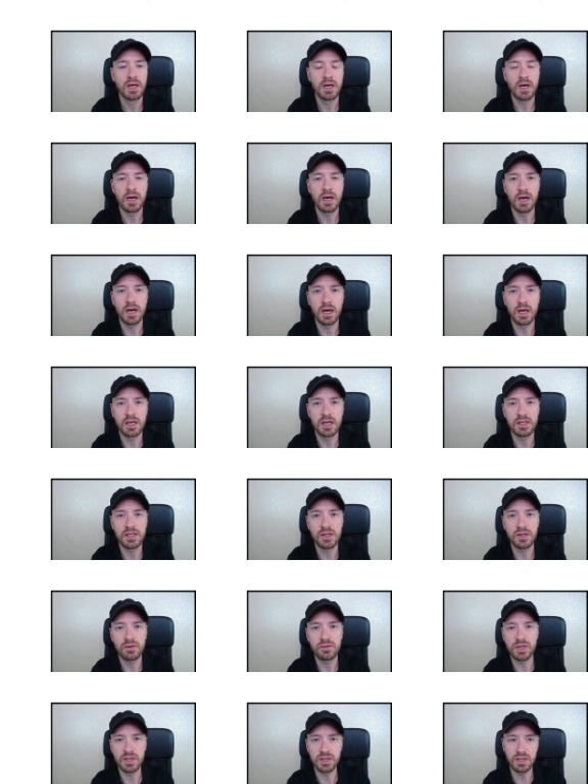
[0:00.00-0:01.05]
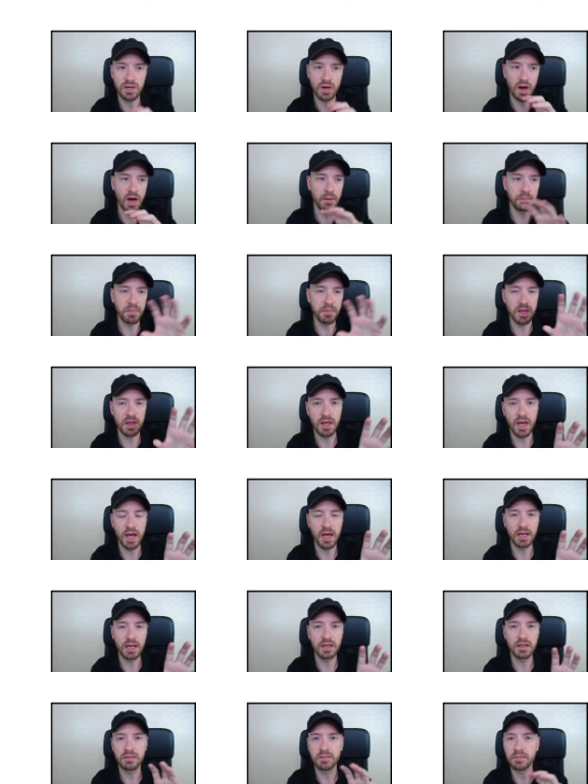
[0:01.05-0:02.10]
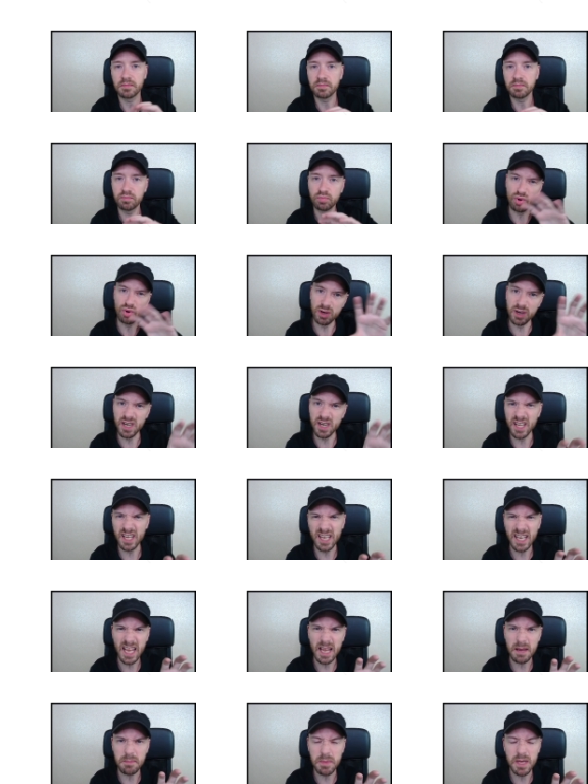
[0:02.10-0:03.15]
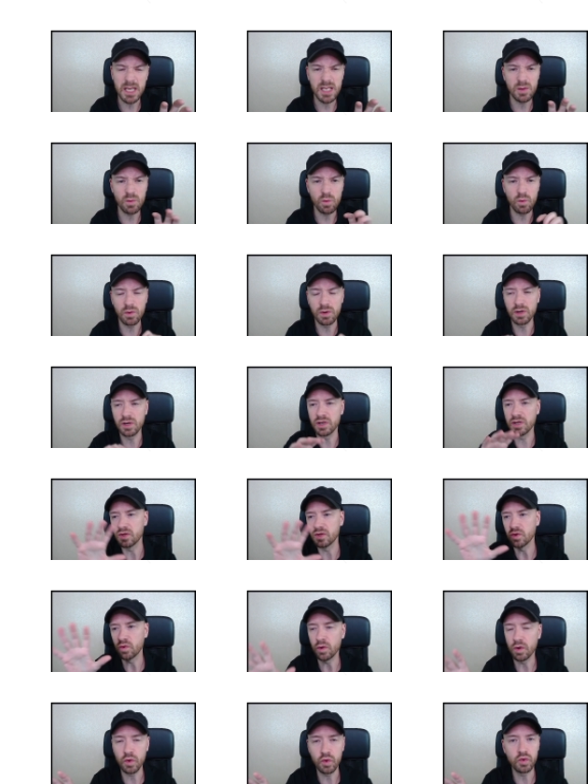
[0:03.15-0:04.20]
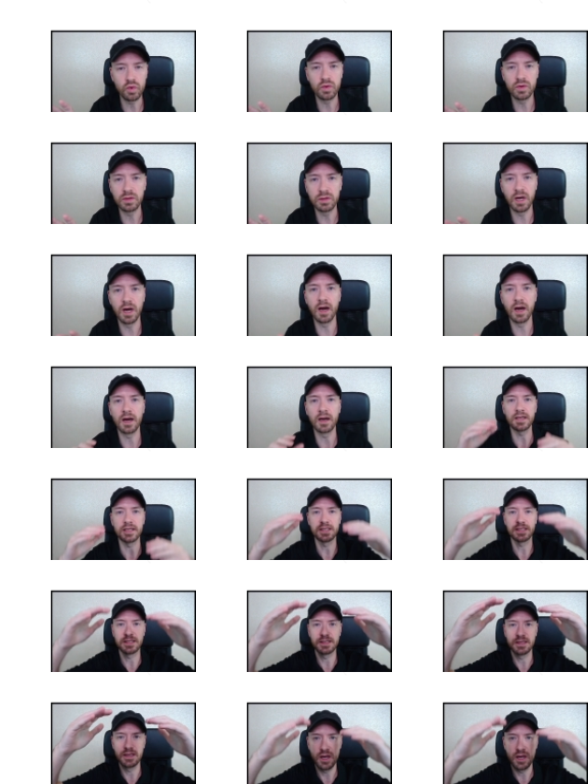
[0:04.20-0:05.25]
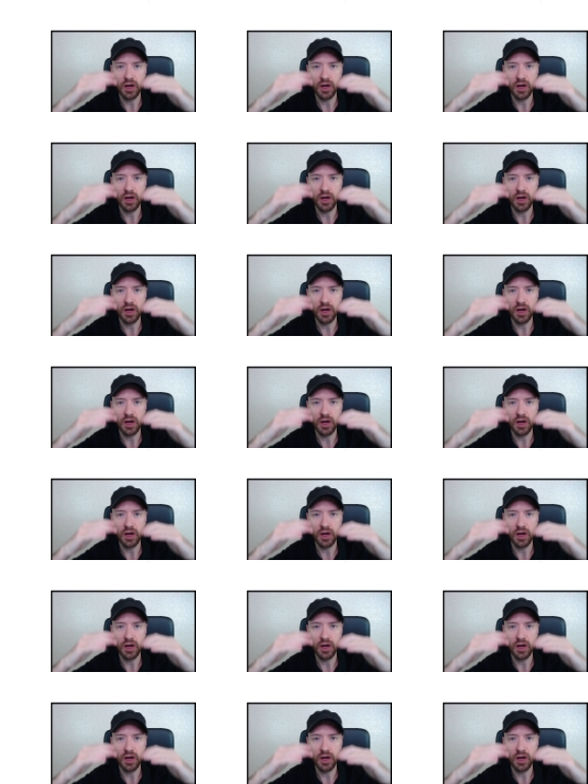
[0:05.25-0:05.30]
Uh, so just copy that, put it in MS Word or Google Docs,